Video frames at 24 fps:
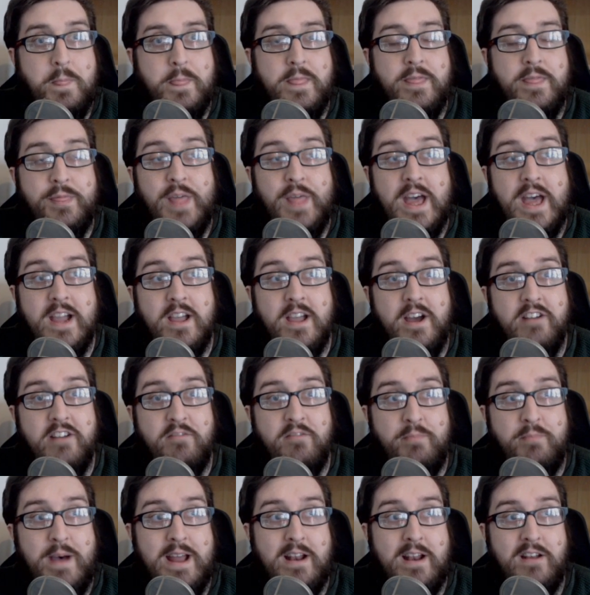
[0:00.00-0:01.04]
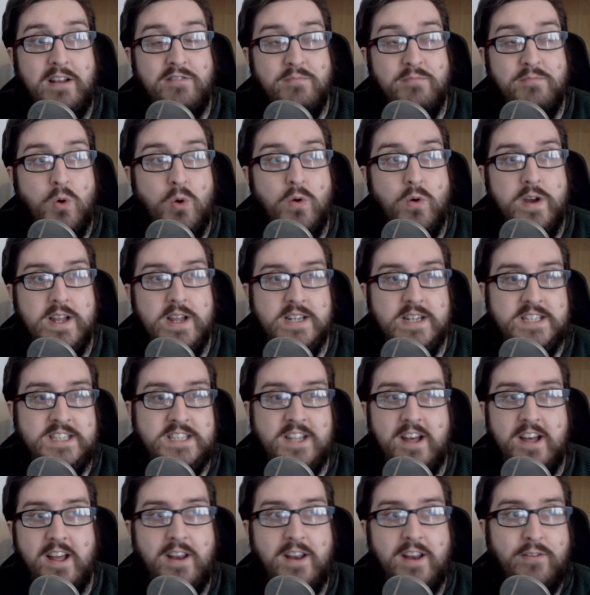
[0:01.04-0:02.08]
that kind of Battle of Moria
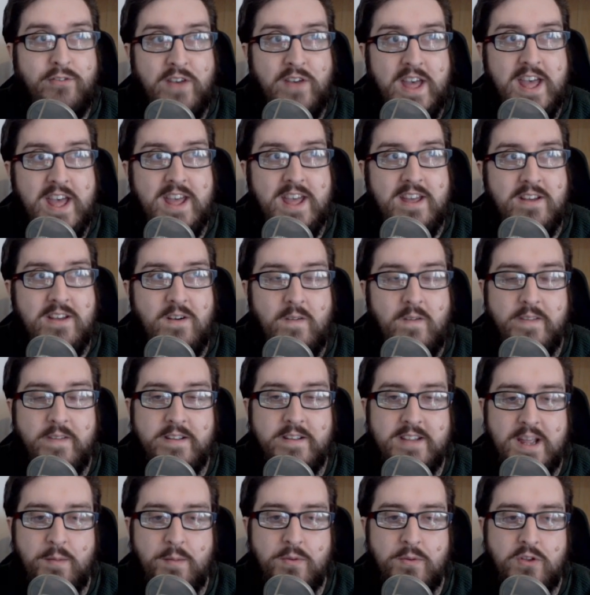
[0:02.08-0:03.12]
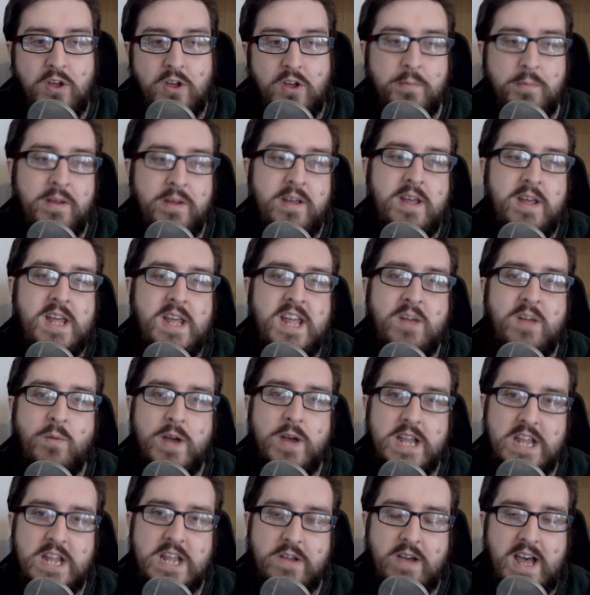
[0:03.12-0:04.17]
style affair on the tabletop,
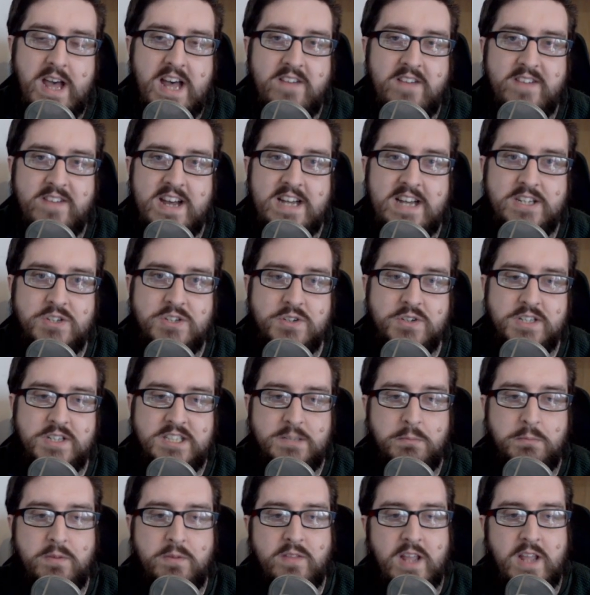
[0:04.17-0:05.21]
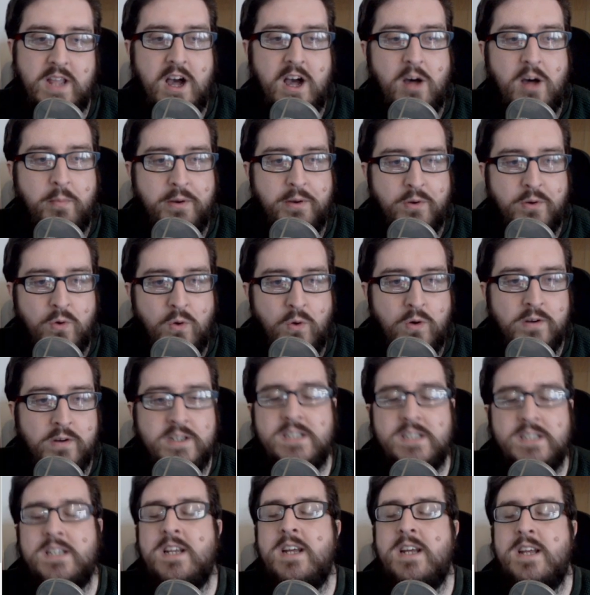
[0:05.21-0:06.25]
where you have Azog and some of the armoured
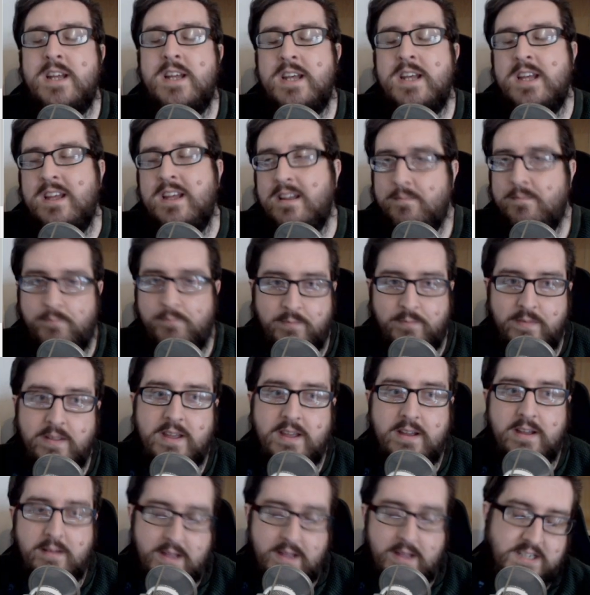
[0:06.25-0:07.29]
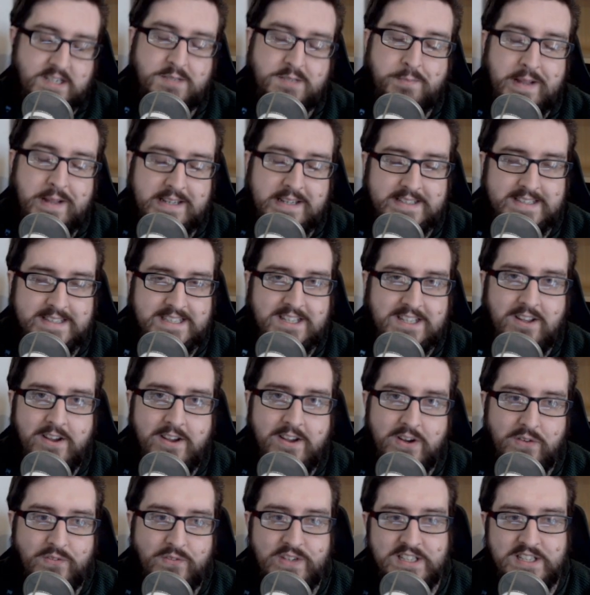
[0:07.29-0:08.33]
orcs. Expense
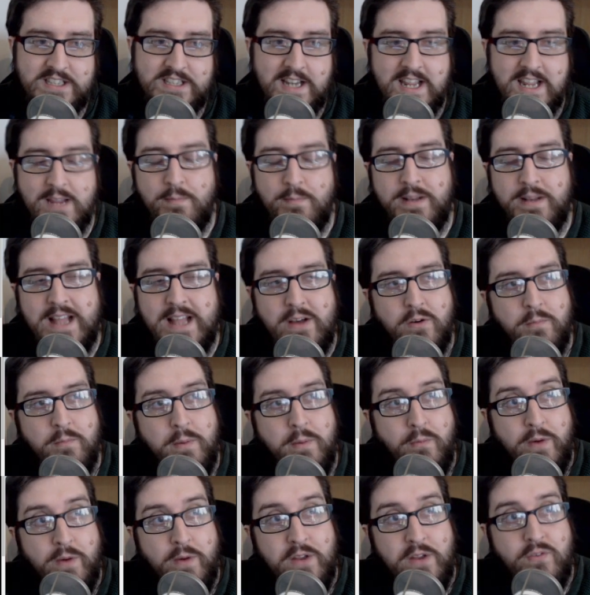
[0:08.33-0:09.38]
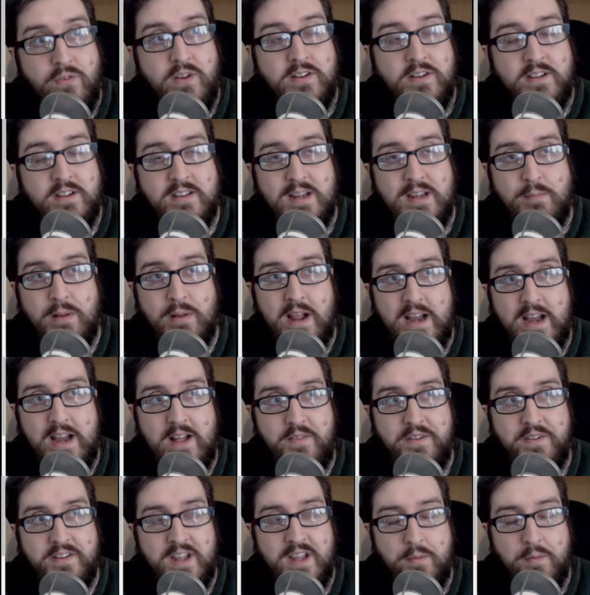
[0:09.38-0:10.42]
aside, obviously, but that would be really fun to see played out on
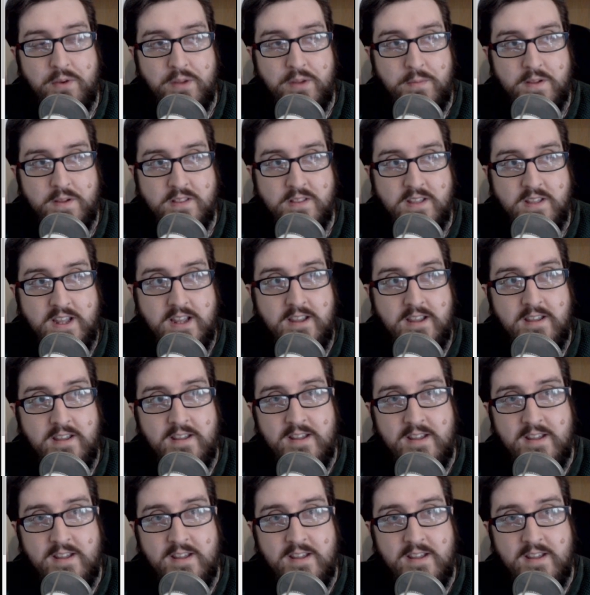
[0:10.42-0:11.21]
the tabletop, I think.